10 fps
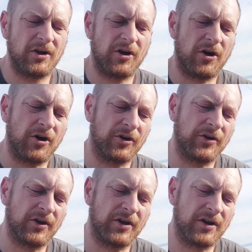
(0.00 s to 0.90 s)

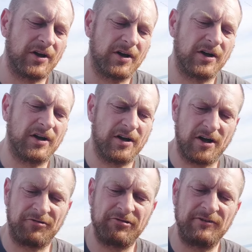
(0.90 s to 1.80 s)
on
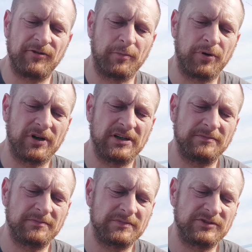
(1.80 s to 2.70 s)
a 3-foot pulley,
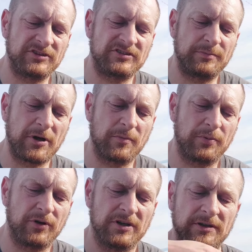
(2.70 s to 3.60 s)
60-pound
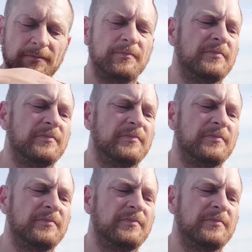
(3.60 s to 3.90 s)
pulley,